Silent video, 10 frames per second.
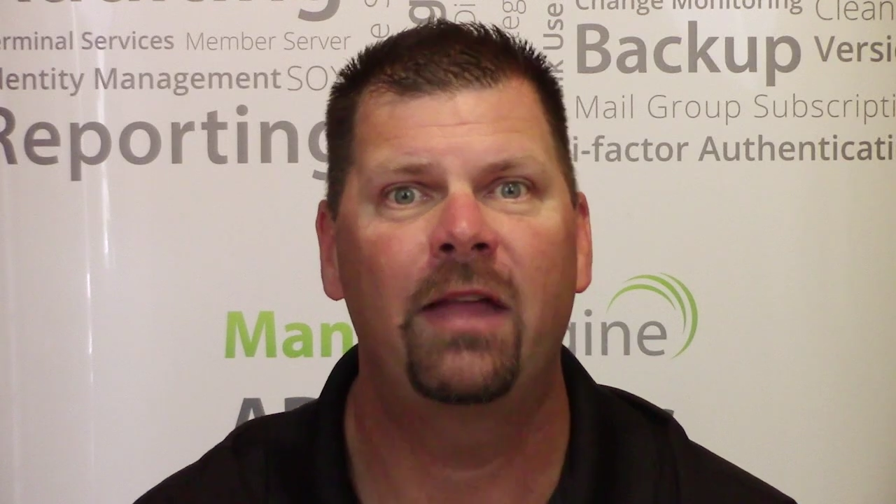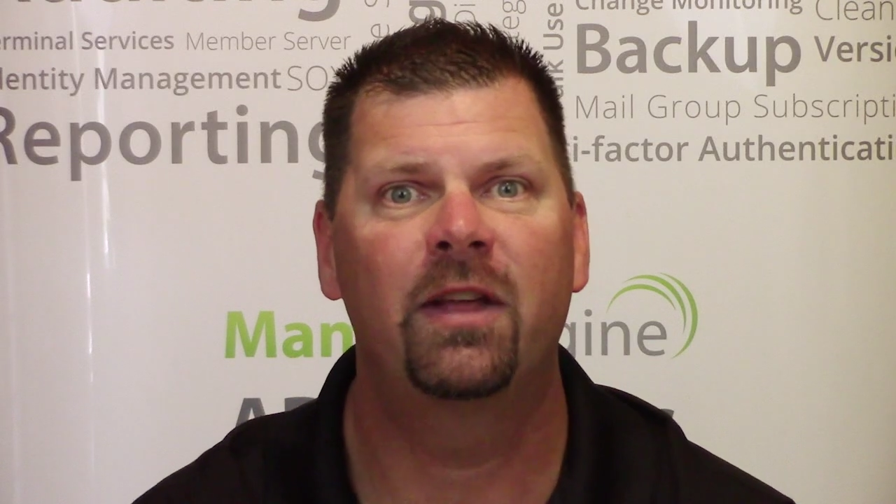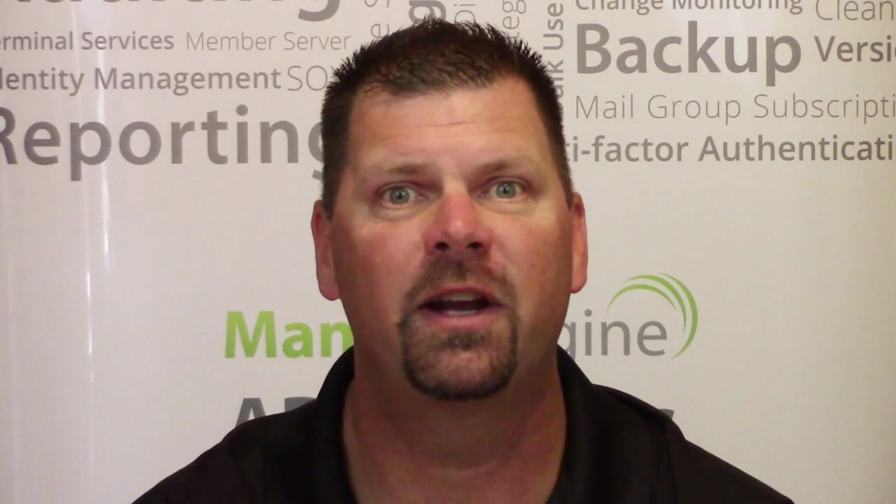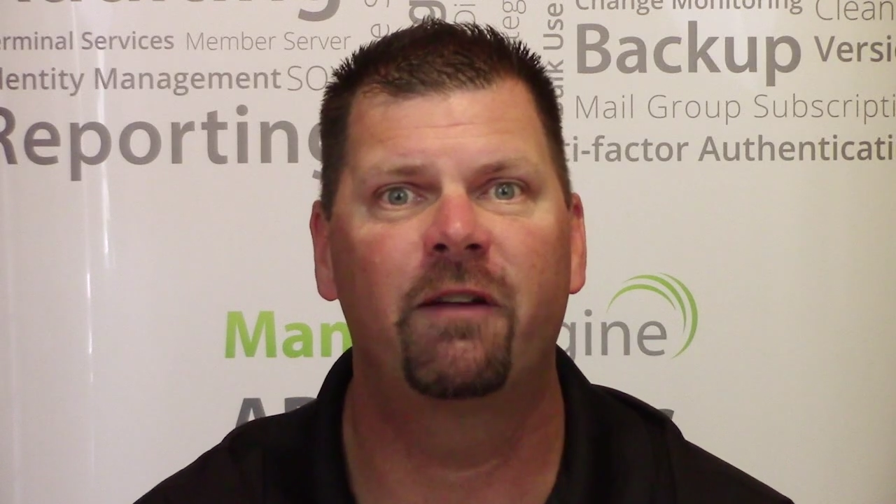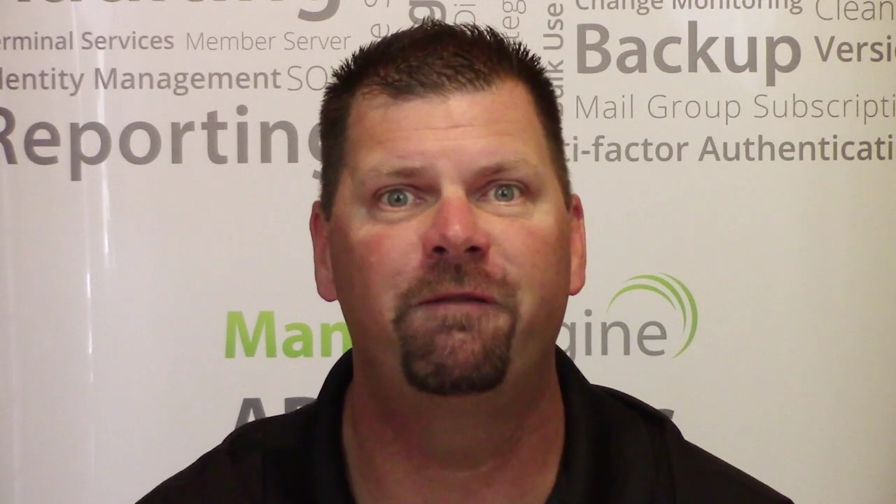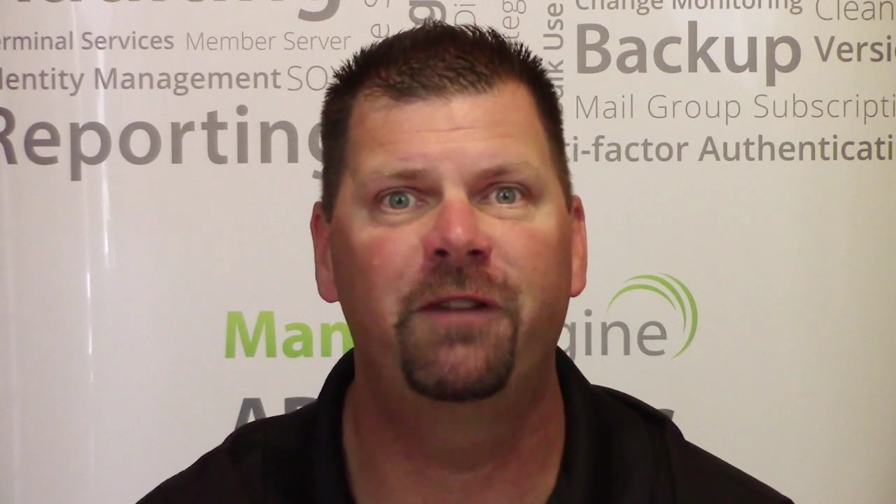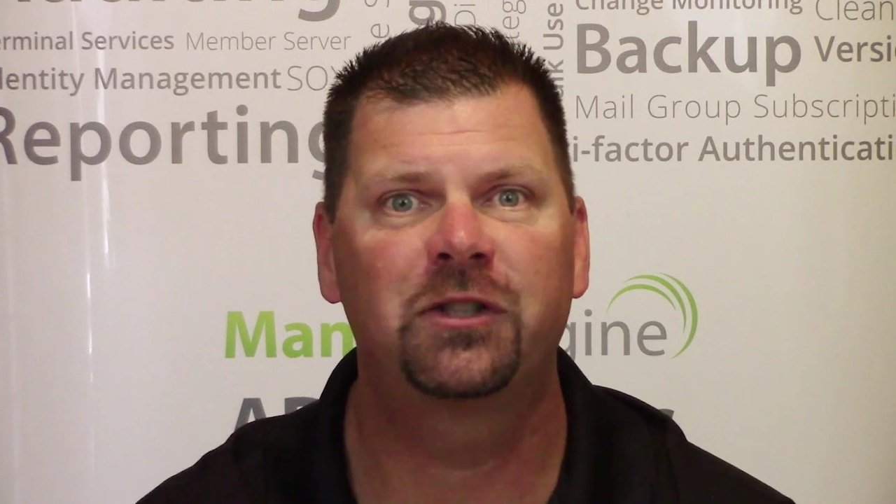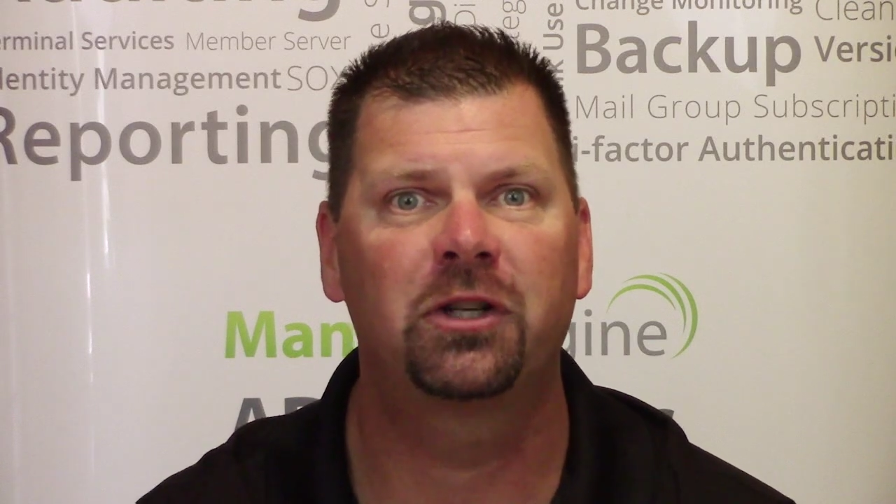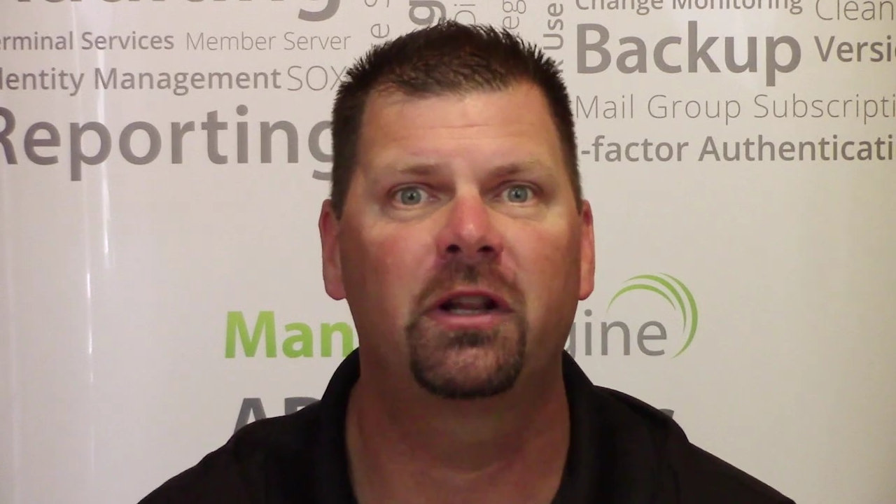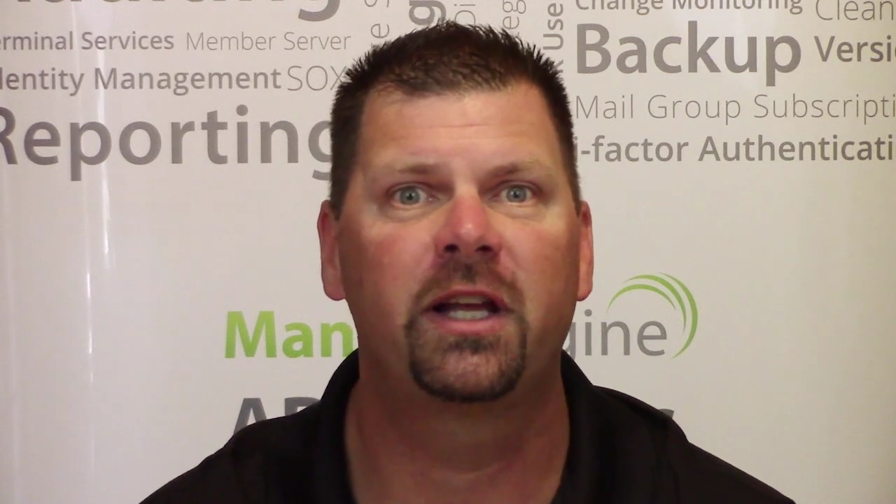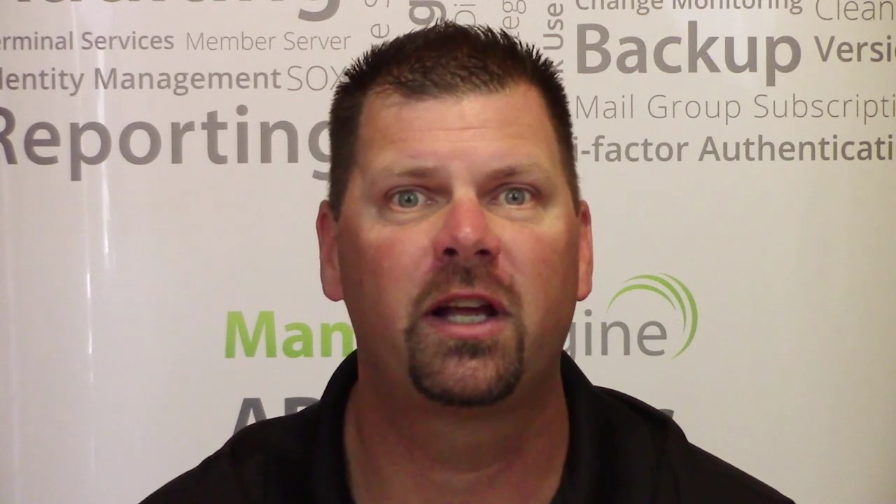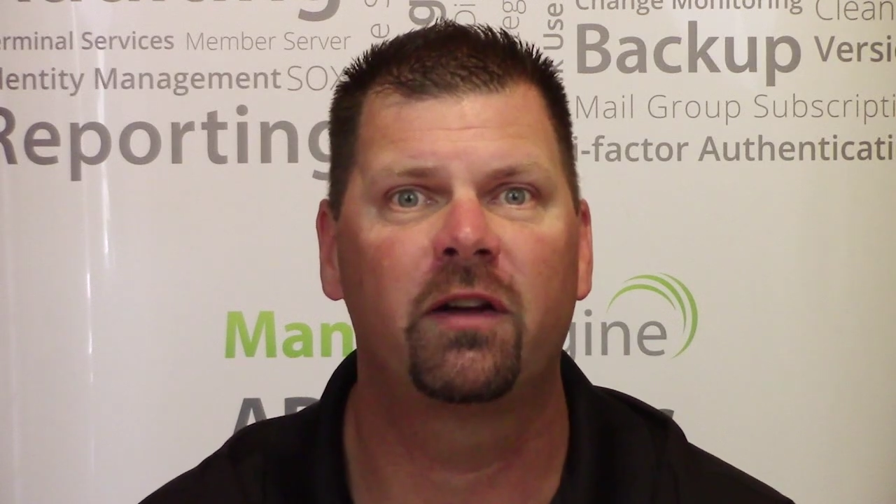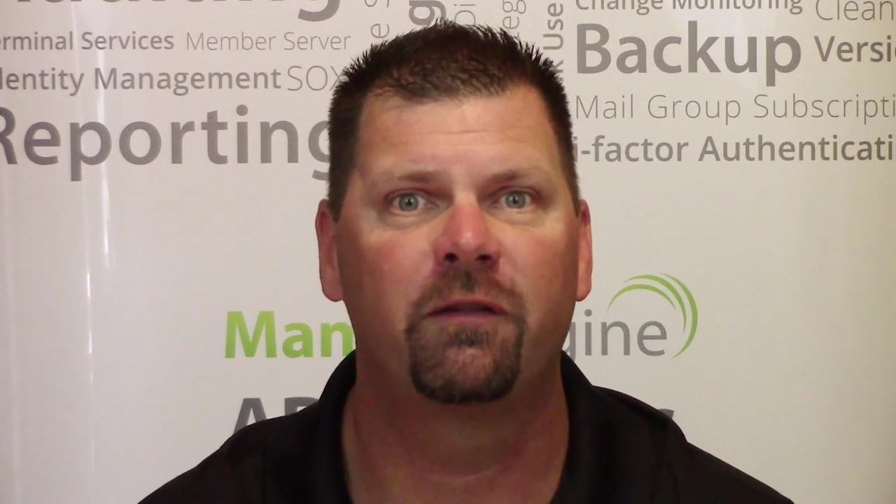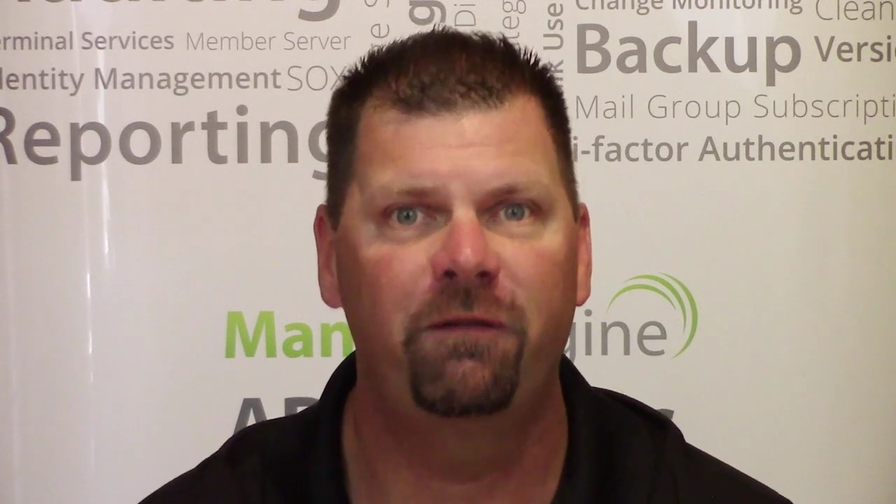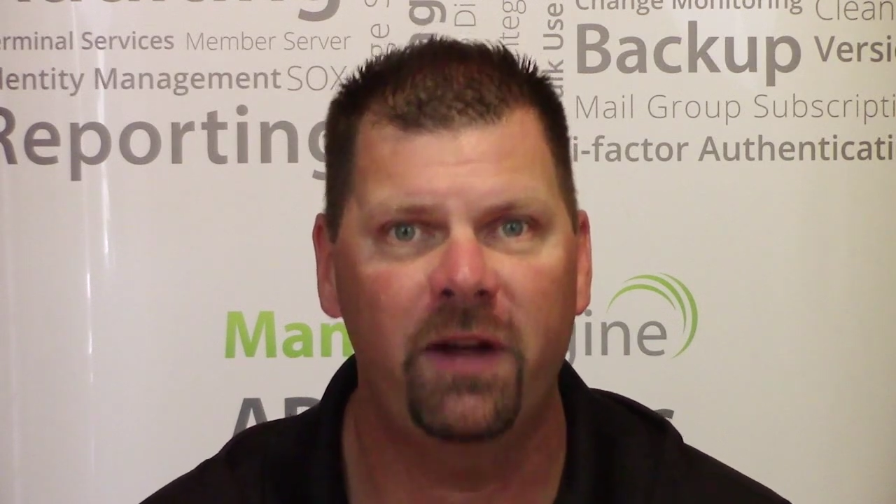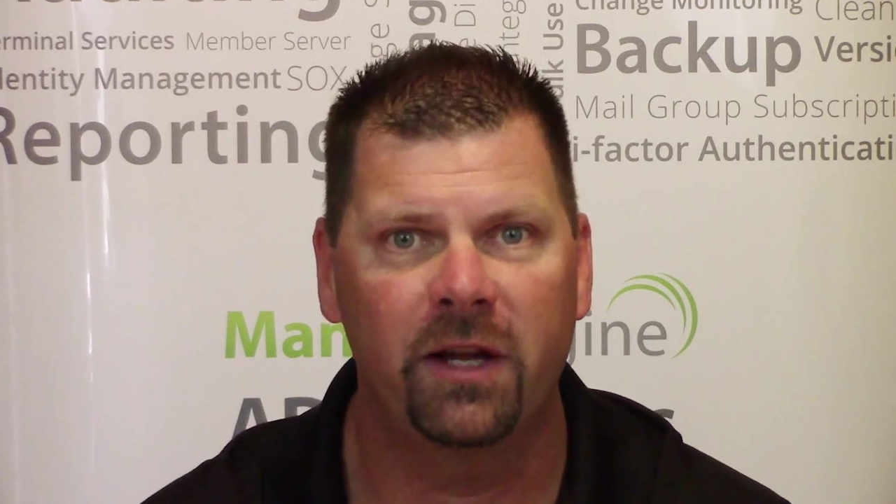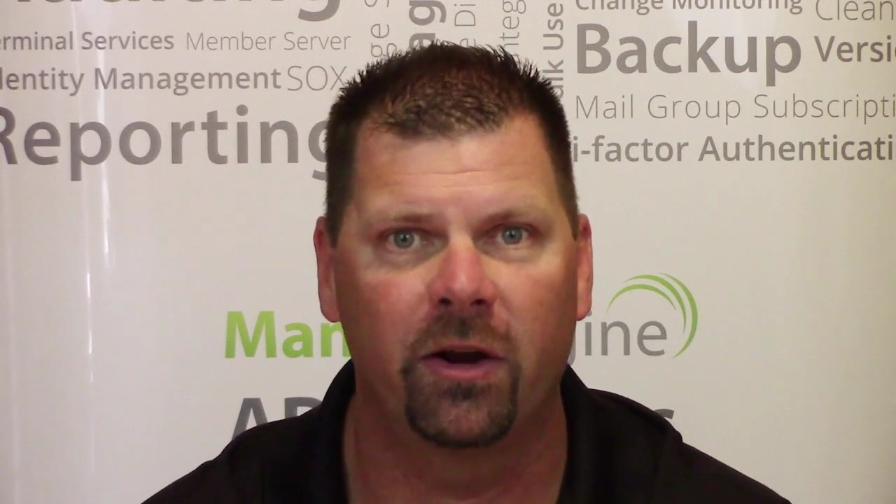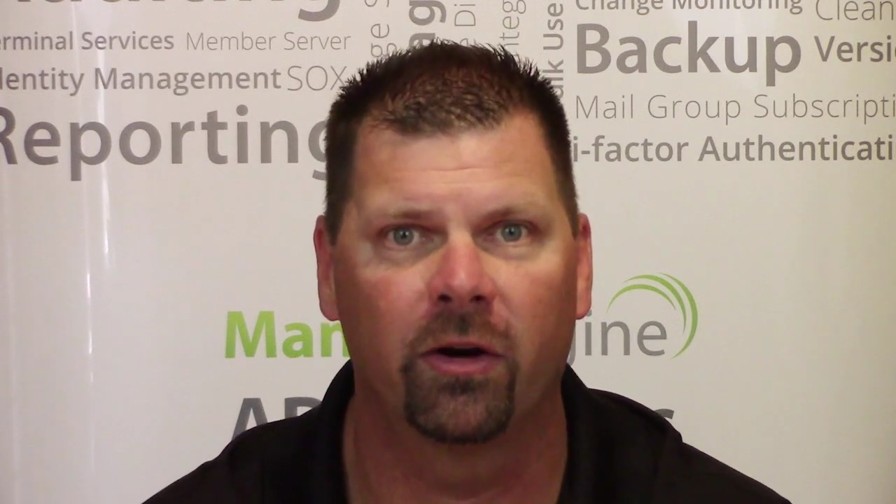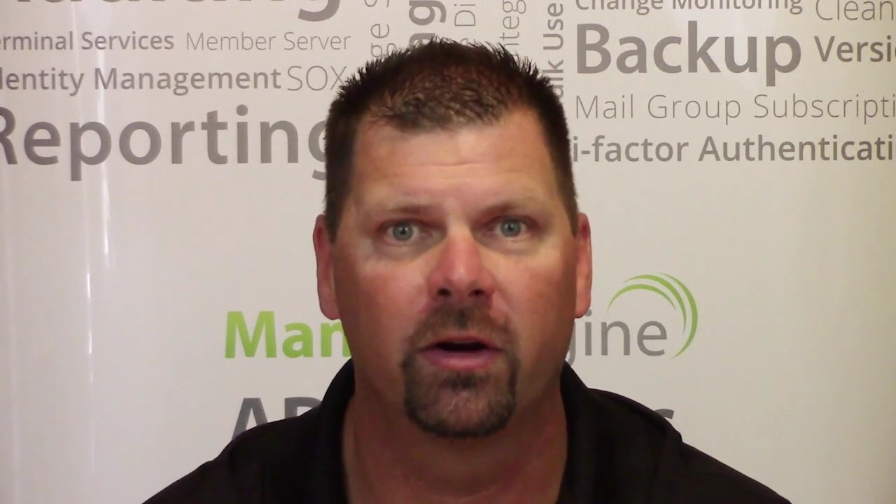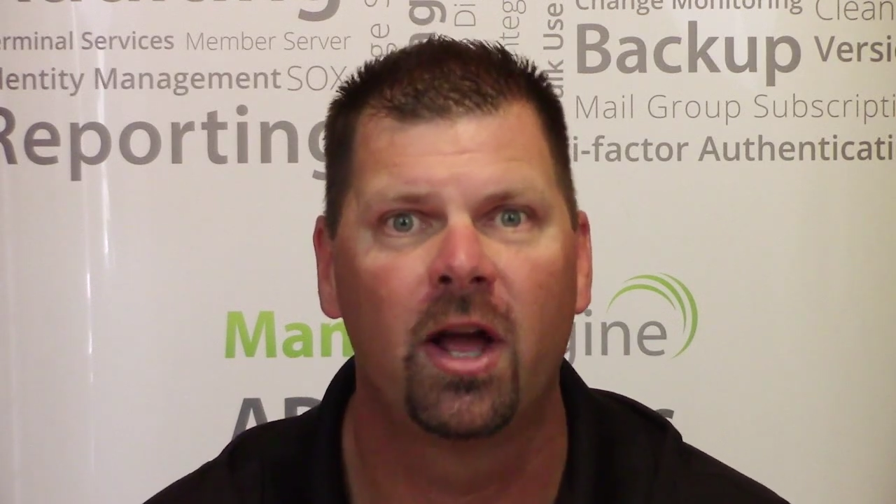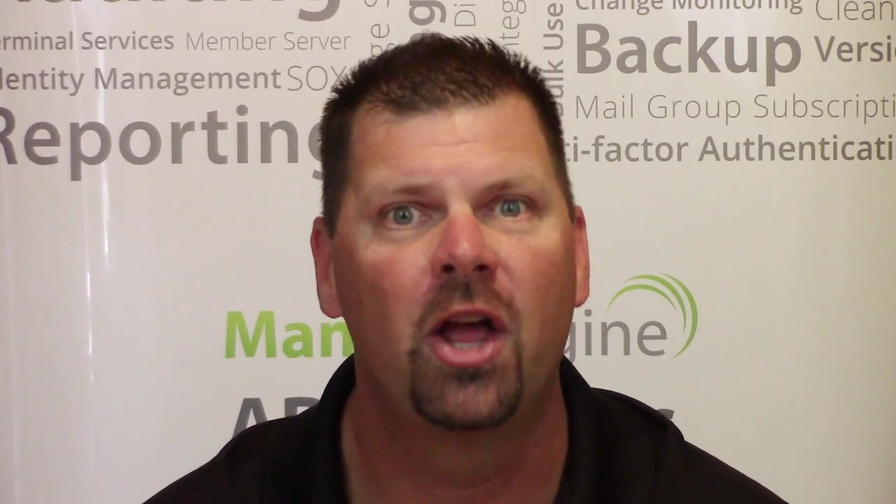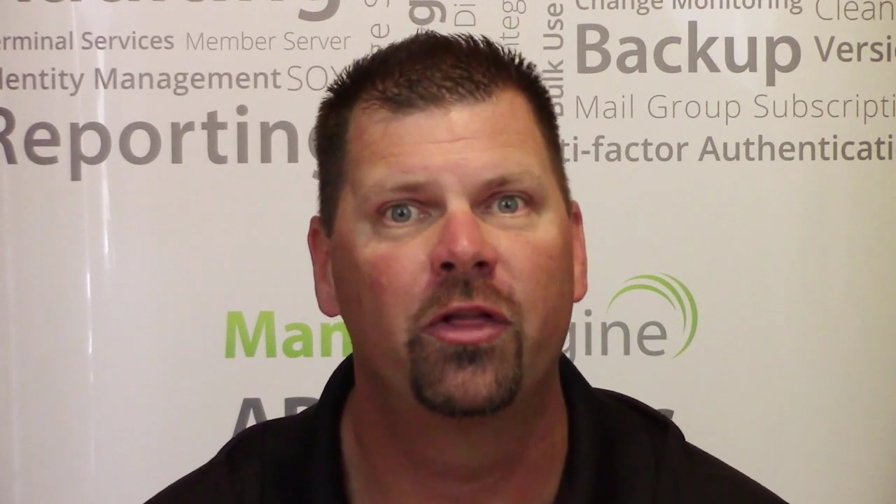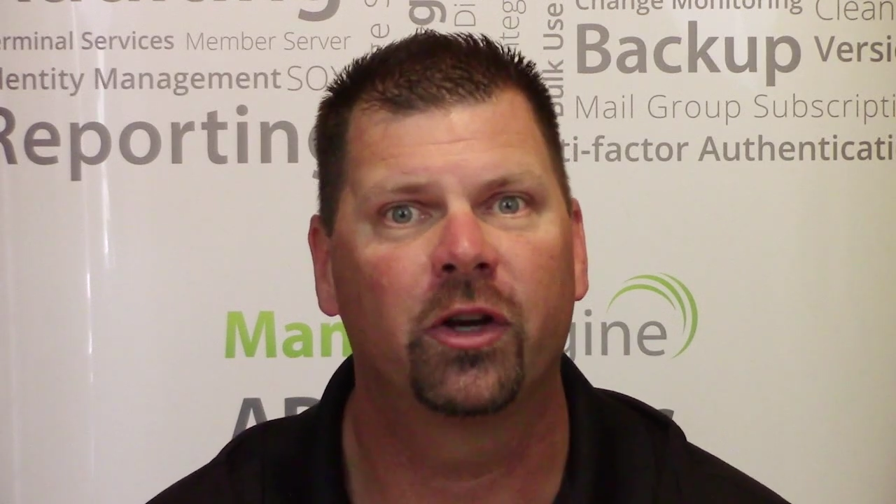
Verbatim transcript: and then efficiently configure